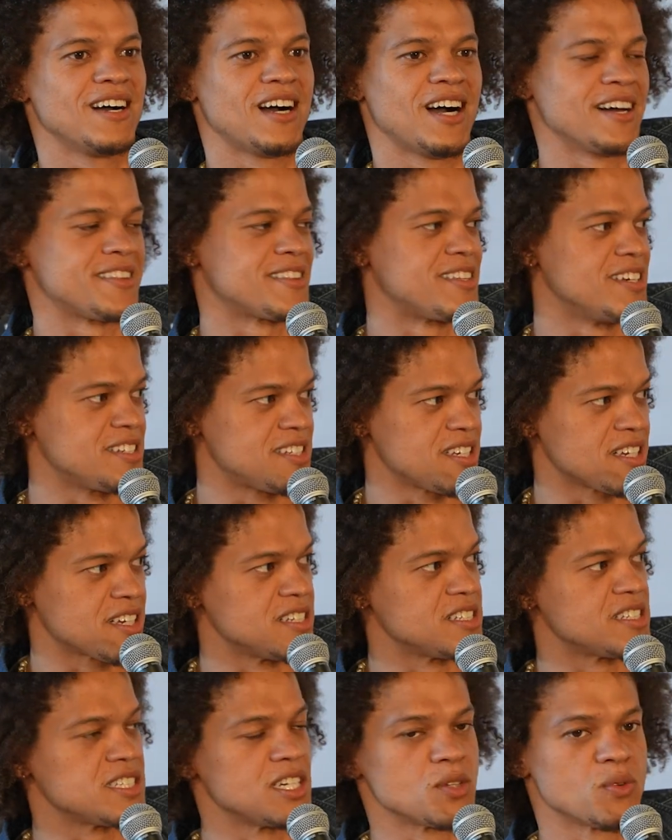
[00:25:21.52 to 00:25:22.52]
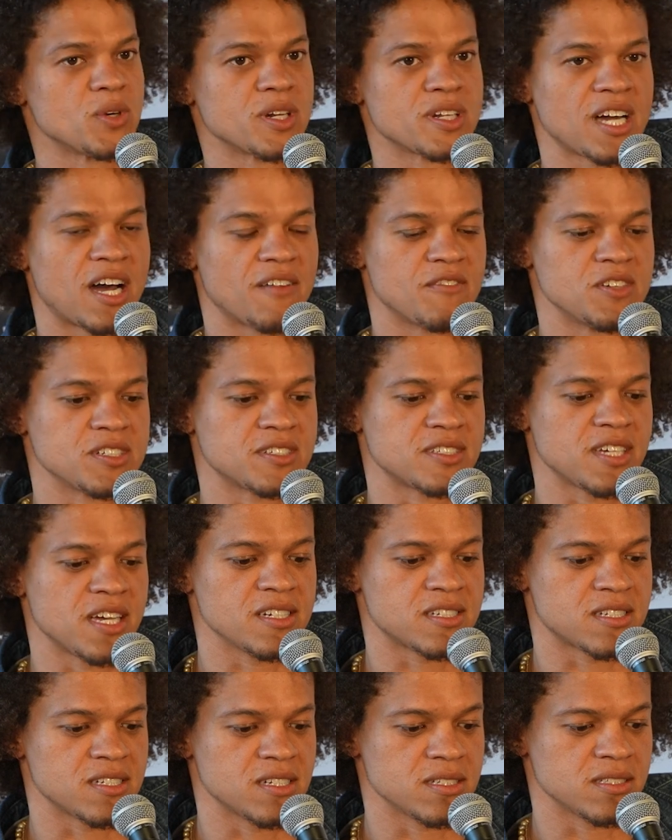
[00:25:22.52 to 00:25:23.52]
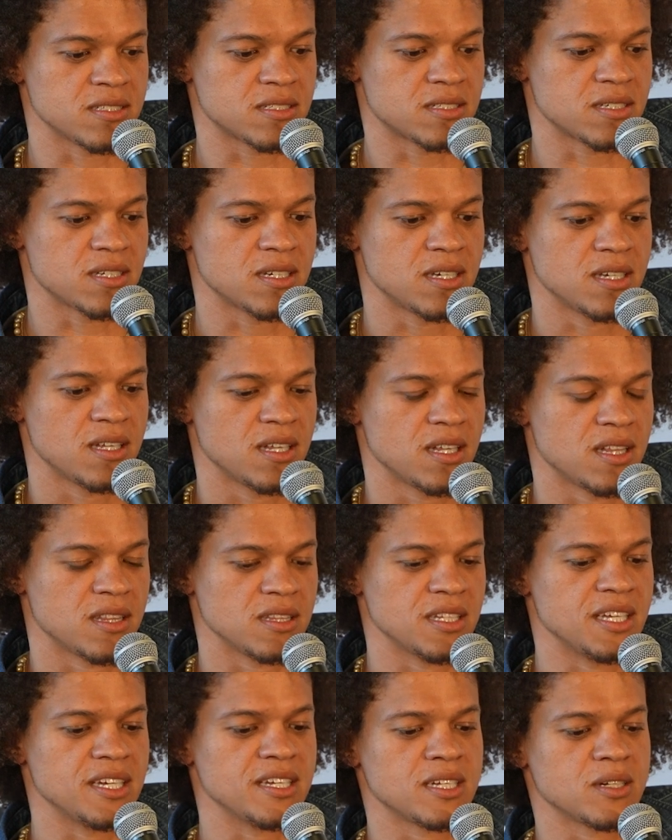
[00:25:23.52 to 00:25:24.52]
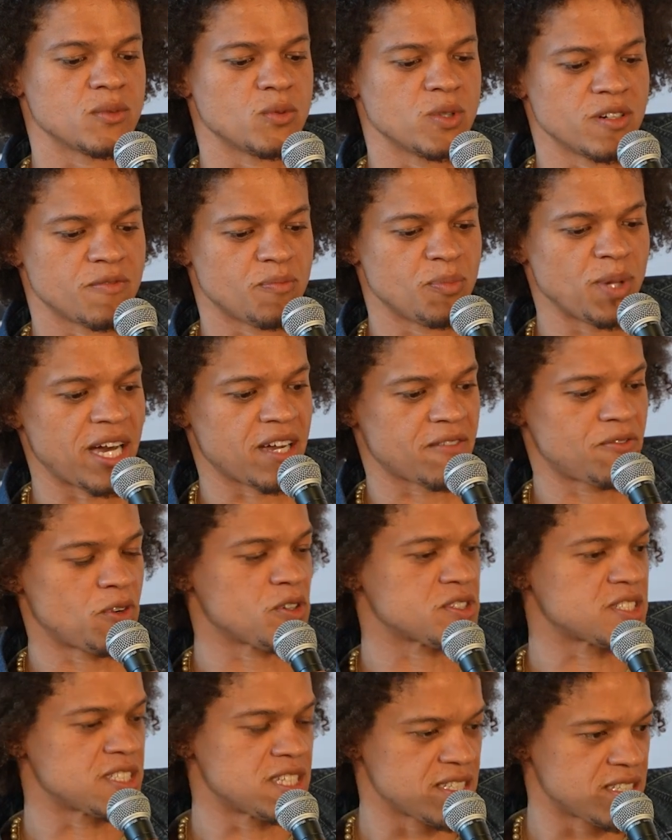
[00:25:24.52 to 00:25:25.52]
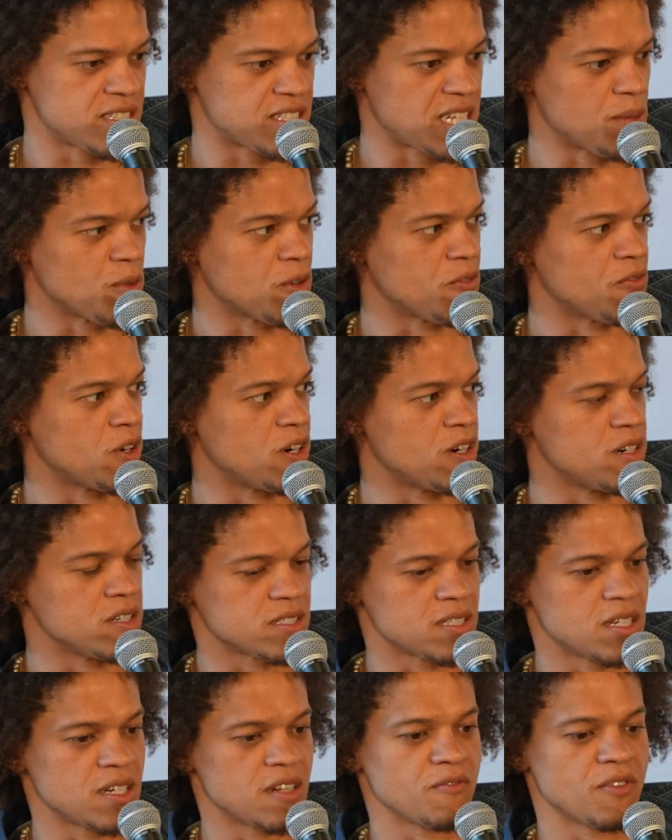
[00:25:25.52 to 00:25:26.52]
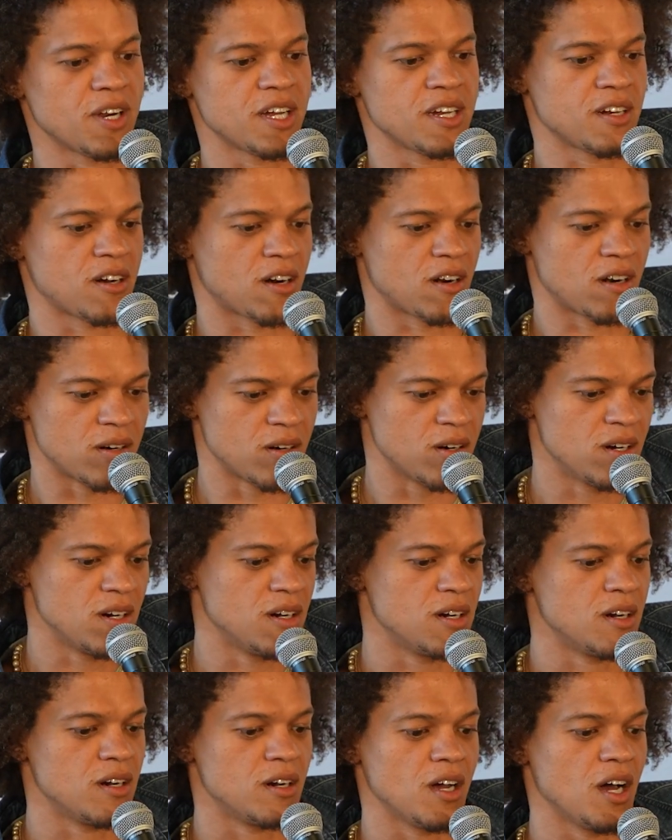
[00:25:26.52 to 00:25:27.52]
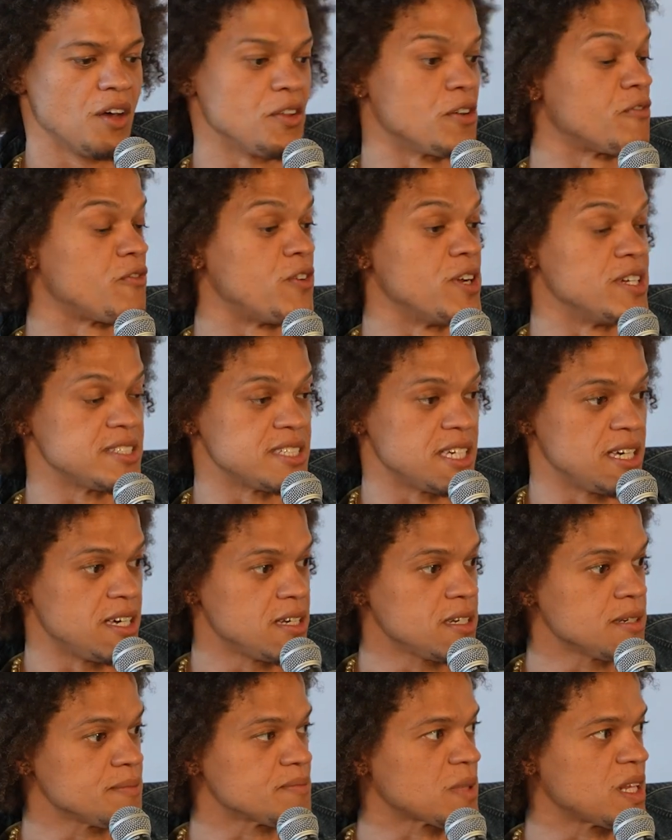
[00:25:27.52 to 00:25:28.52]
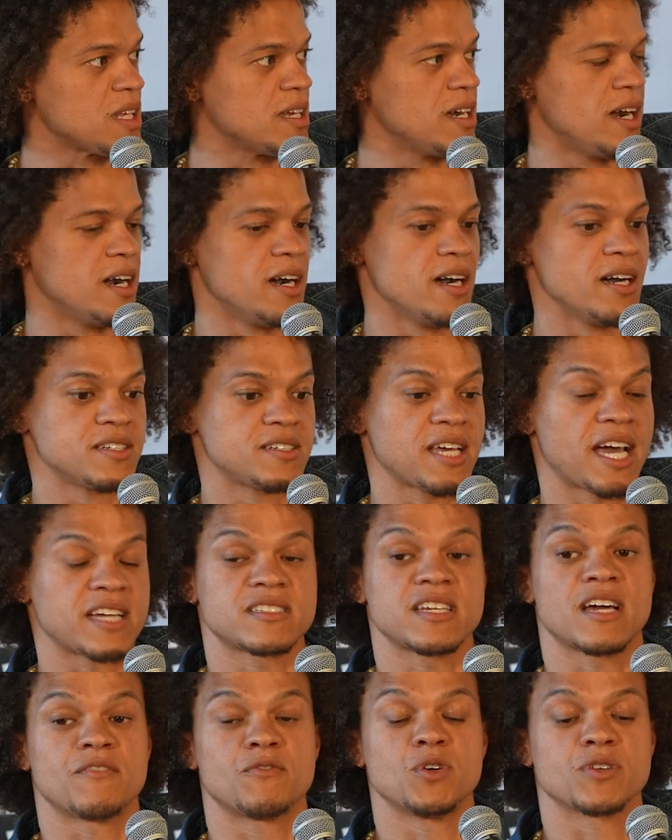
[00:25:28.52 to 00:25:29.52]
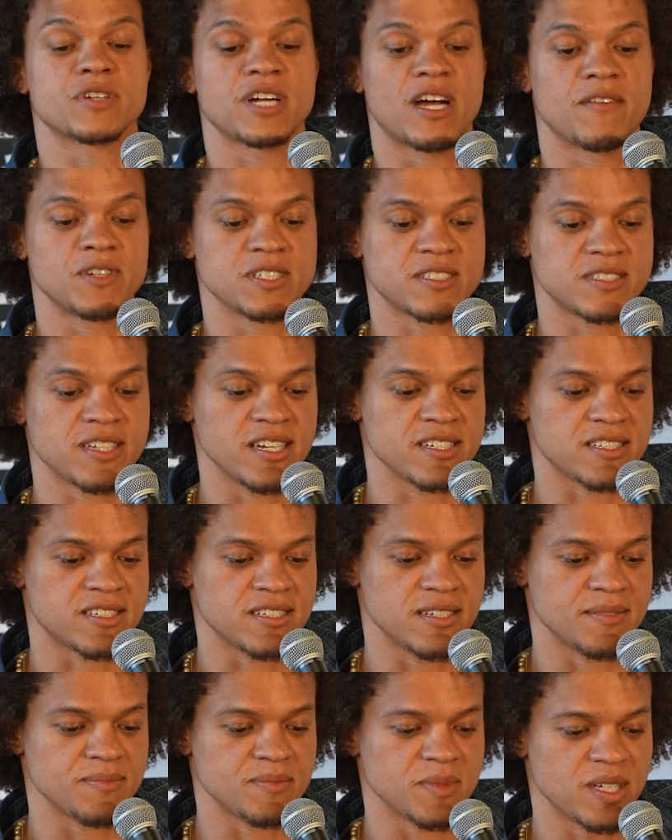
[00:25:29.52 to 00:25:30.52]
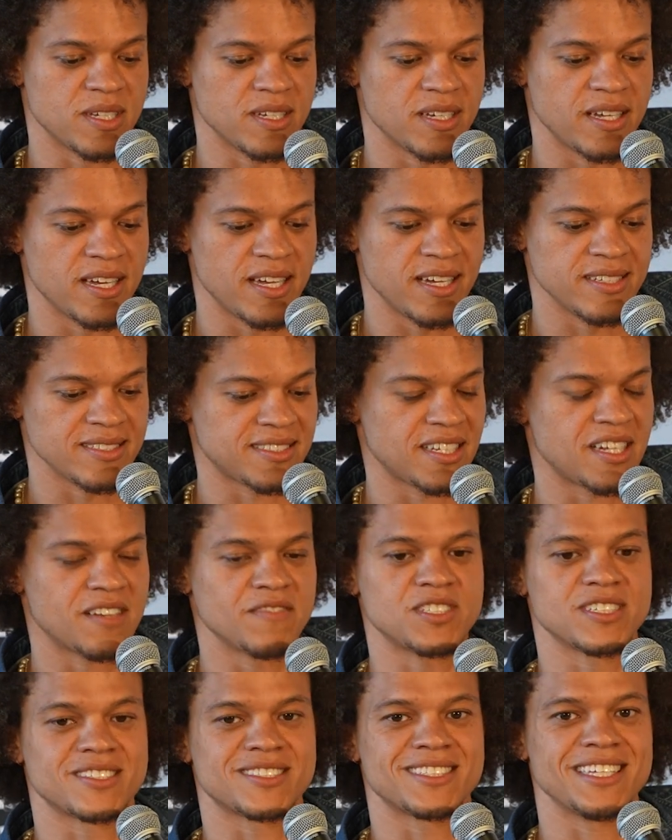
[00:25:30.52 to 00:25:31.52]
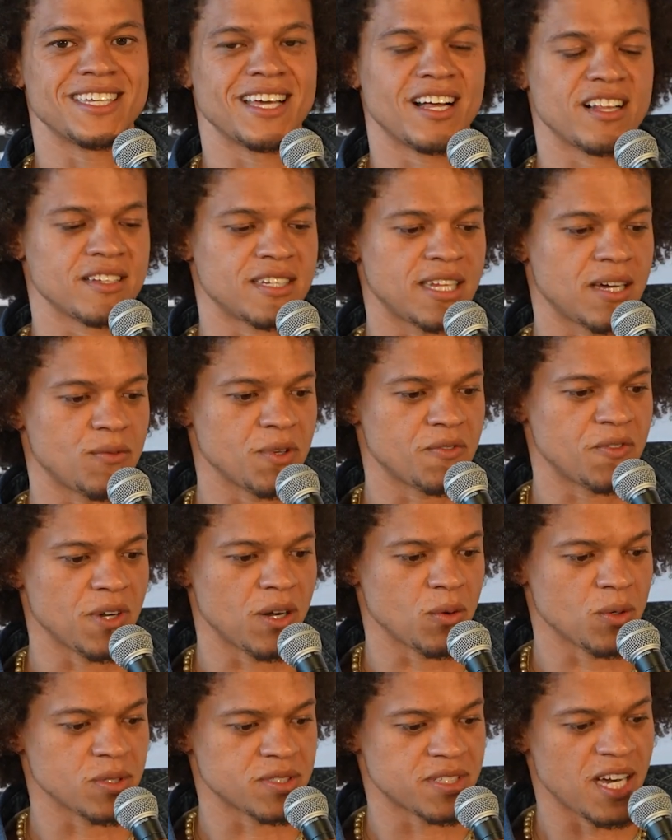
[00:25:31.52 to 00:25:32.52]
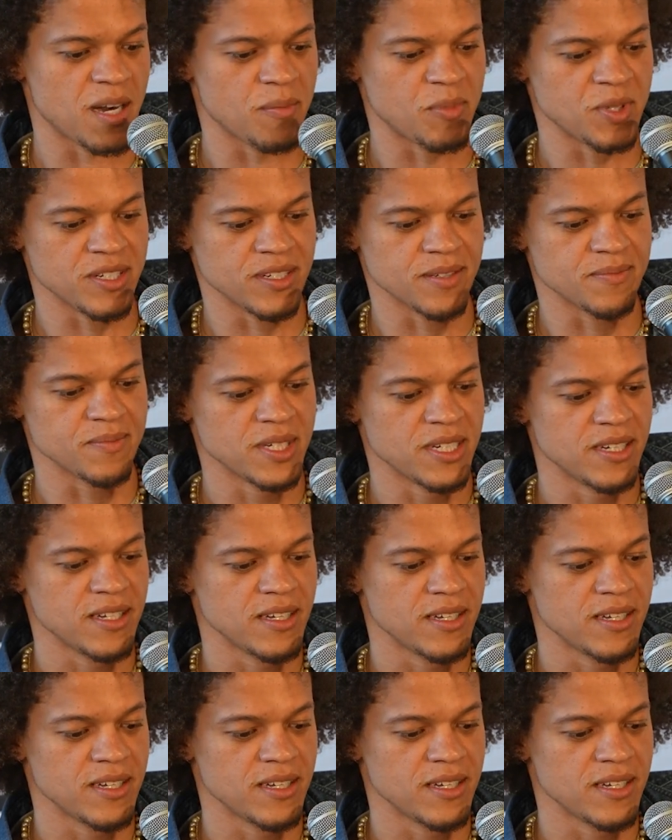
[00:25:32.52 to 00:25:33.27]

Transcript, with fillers: authentic and genuine conversations leading with black folks sitting at the table first and inviting our other friends in uh, to actually have real conversation instead of just the yelling that we felt was happening.